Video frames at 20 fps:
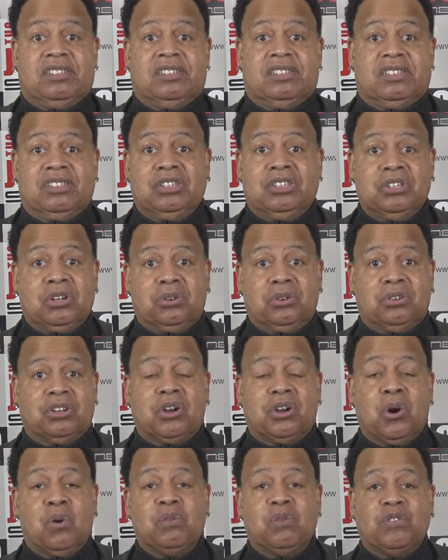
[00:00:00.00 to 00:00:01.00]
You know, the
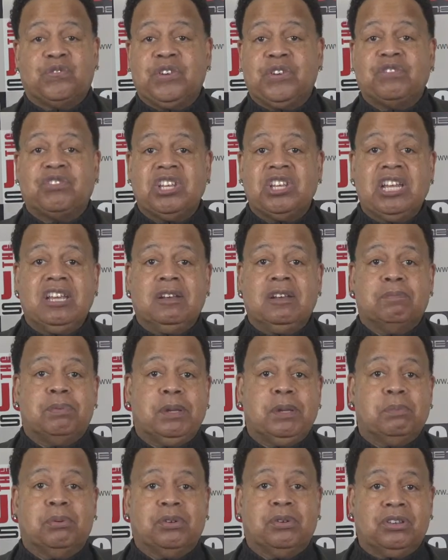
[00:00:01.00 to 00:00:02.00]
COVID-15
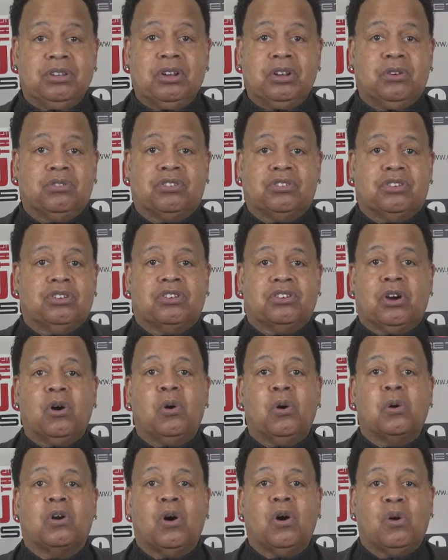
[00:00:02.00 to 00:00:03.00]
people, you know, the
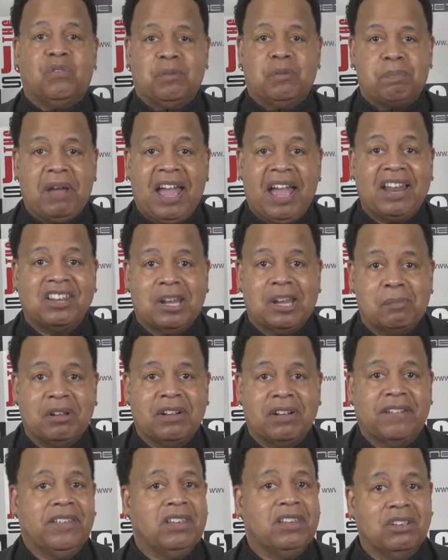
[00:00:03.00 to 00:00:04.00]
whole COVID
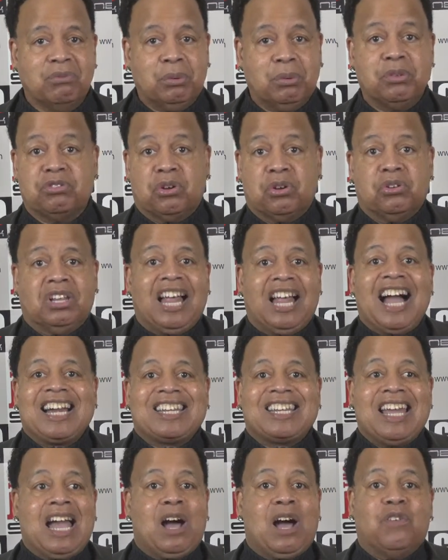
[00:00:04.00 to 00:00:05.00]
pandemic, we was on
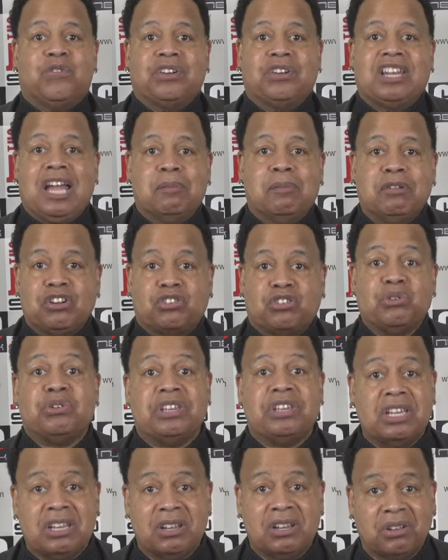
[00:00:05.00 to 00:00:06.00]
lockdown for damn near 2
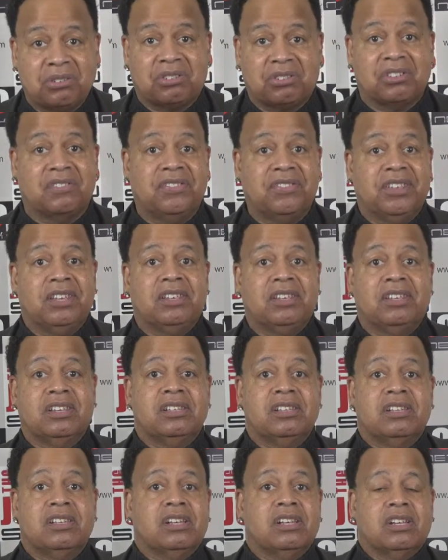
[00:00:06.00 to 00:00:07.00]
years.
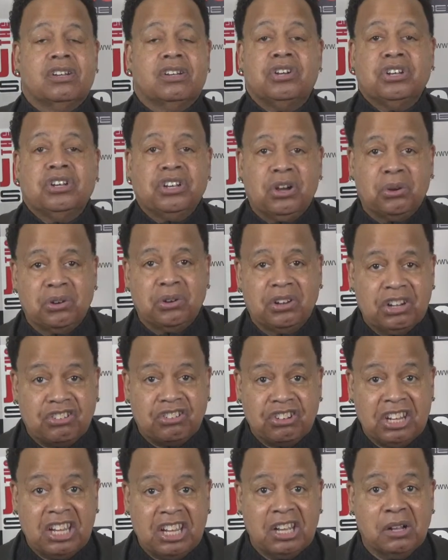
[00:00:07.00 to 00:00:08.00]
Couldn't go to the
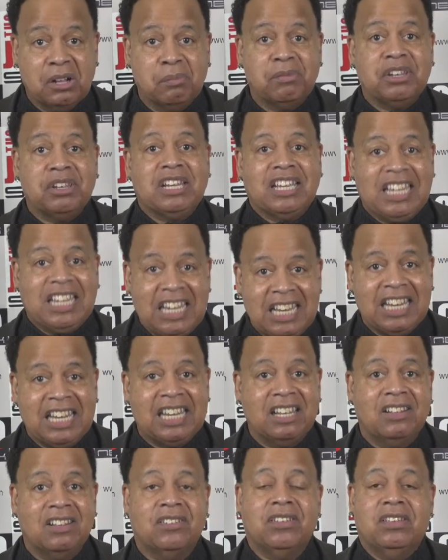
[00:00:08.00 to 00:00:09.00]
gym and
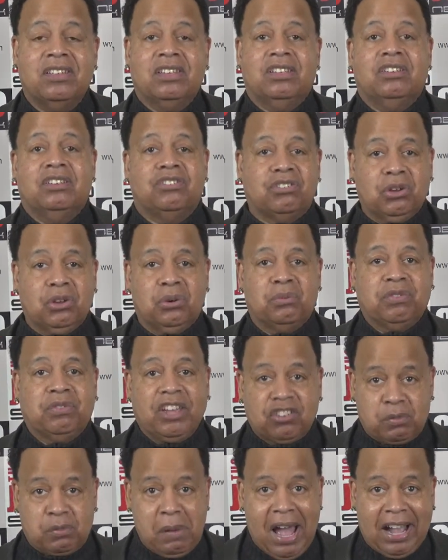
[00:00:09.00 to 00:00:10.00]
eating. So
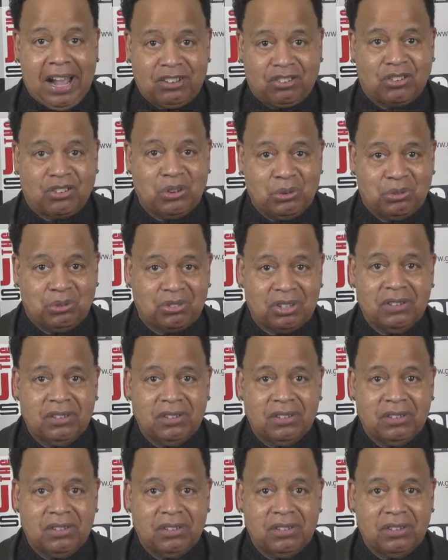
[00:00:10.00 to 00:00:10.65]
that's my excuse.